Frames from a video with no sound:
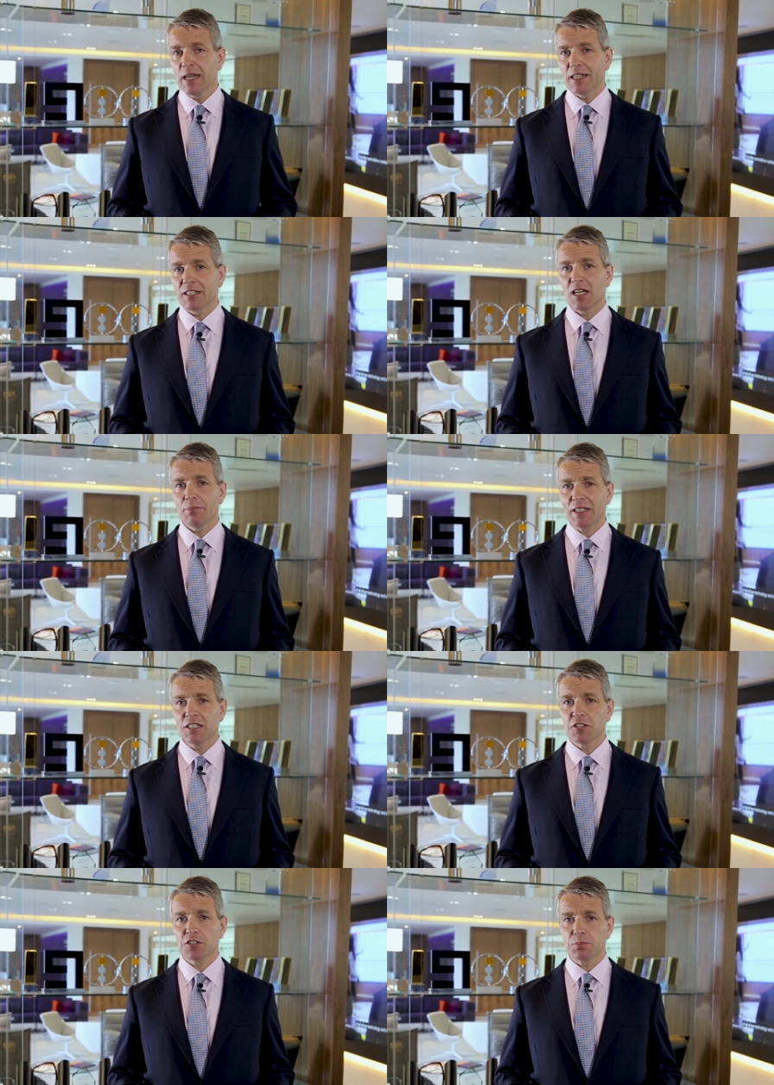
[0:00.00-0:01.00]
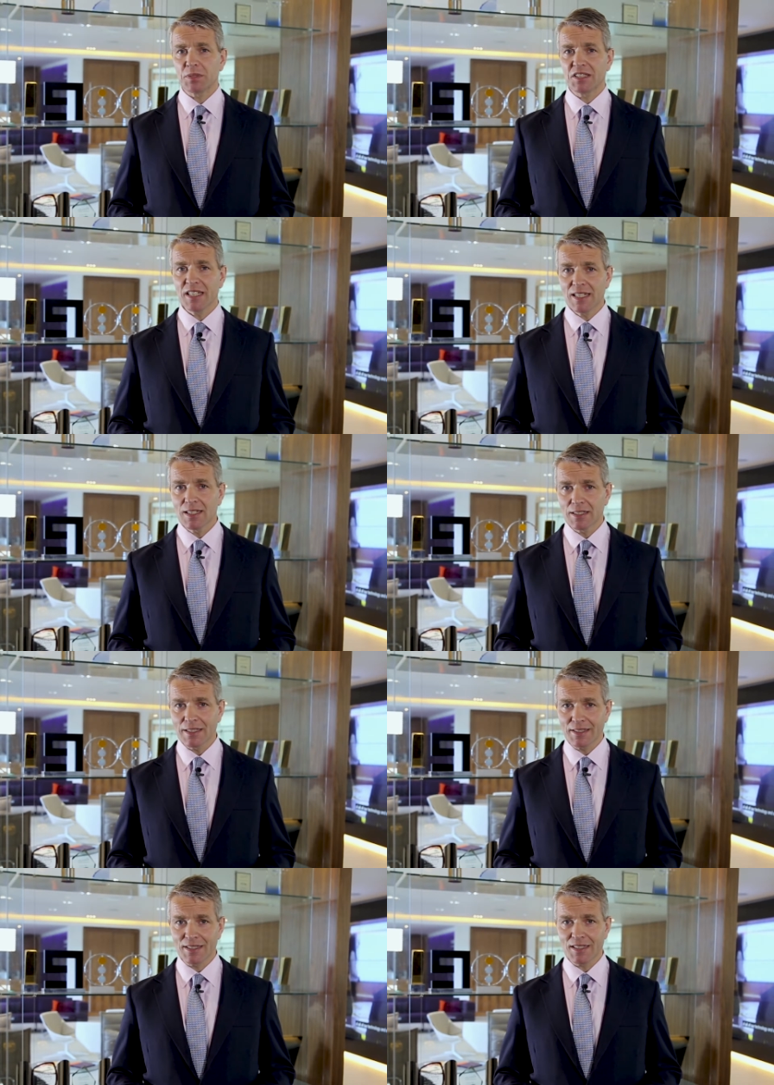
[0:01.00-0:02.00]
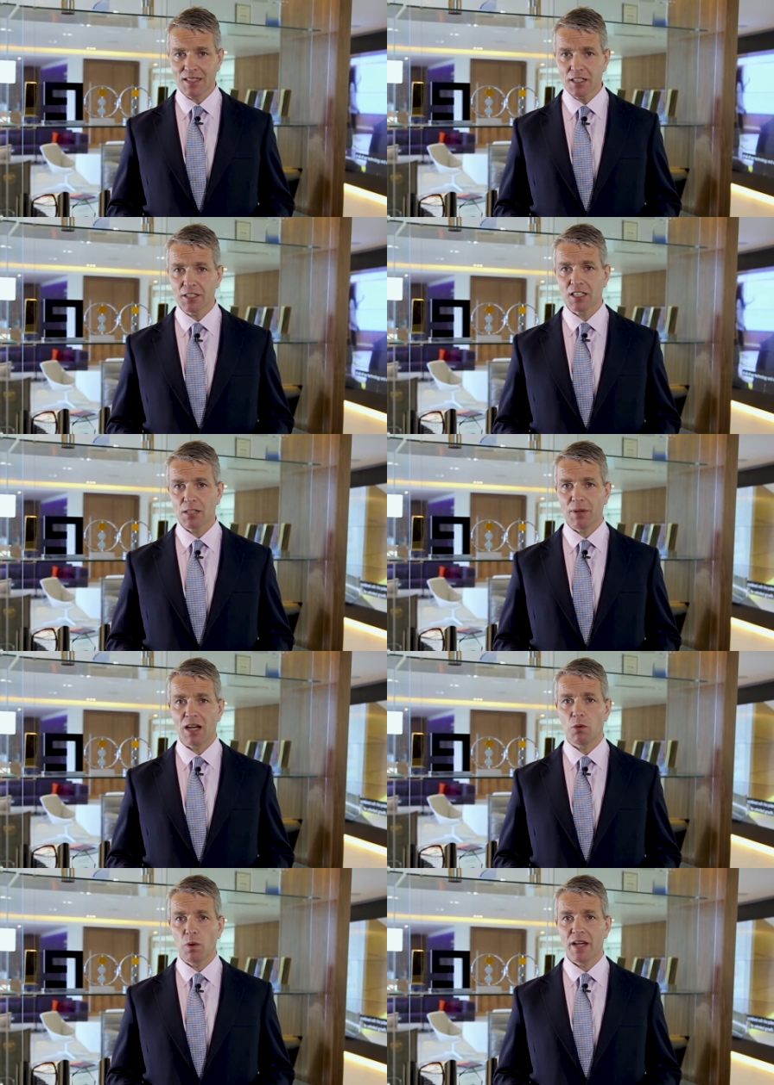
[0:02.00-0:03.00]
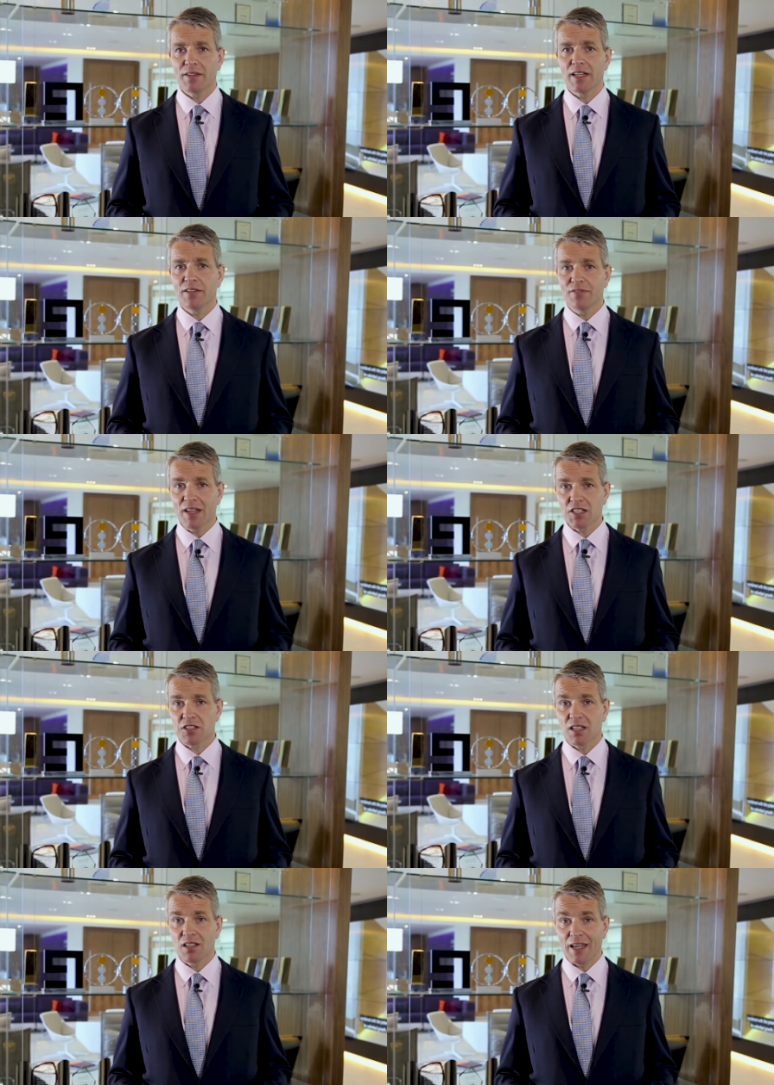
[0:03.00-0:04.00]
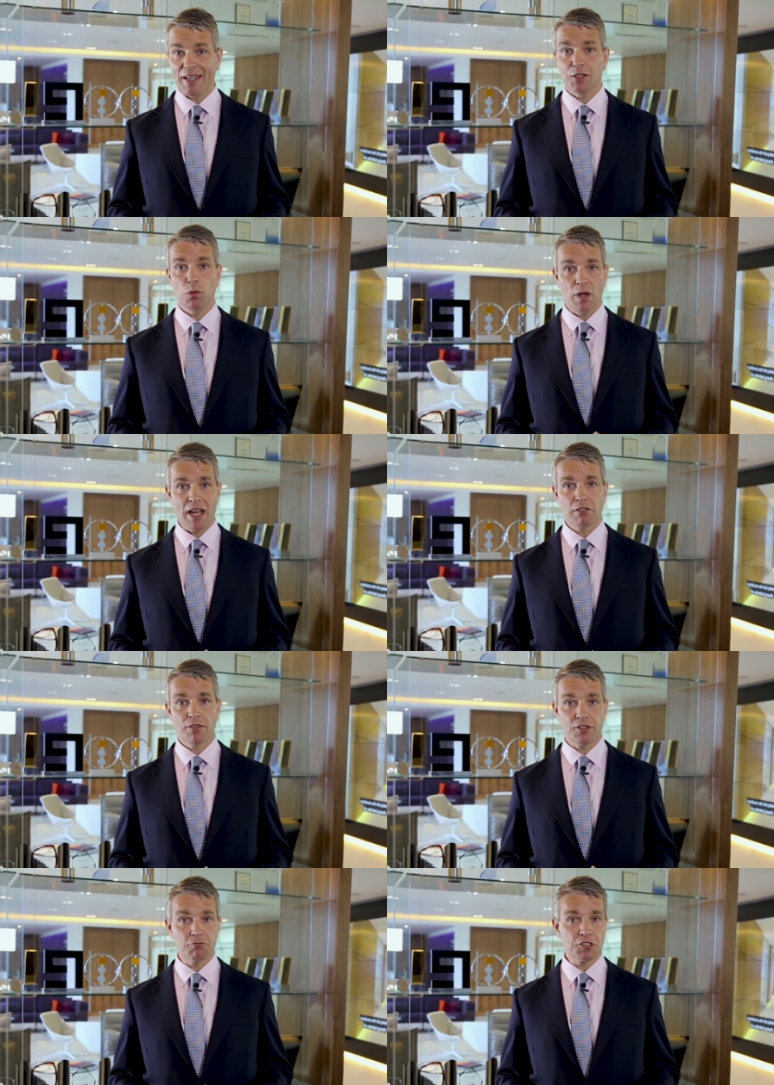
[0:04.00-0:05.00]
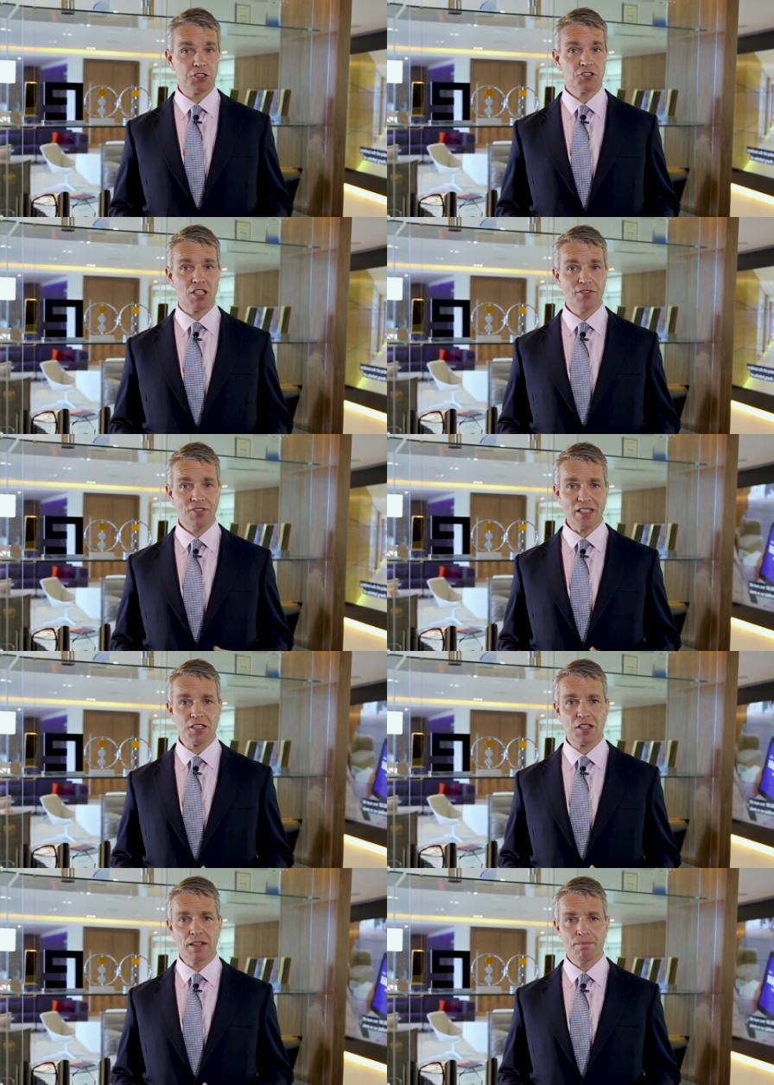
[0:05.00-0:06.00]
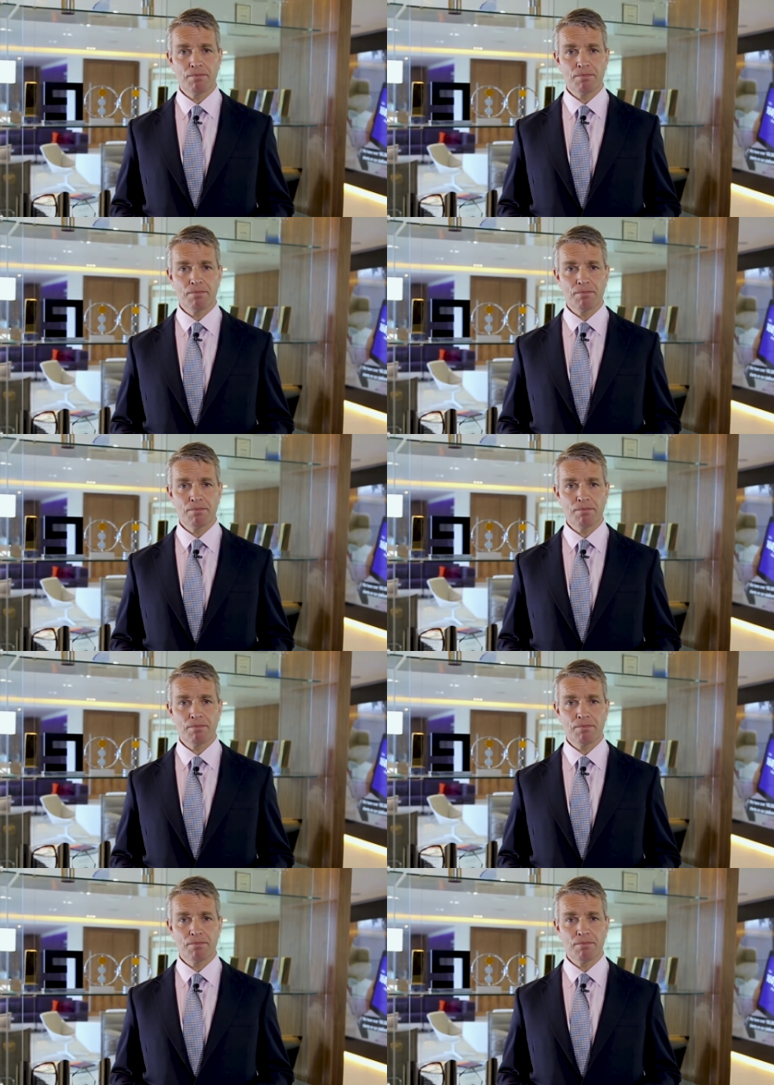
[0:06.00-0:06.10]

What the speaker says: and our managers are particularly discerning about where they invest and aware of the risks they face.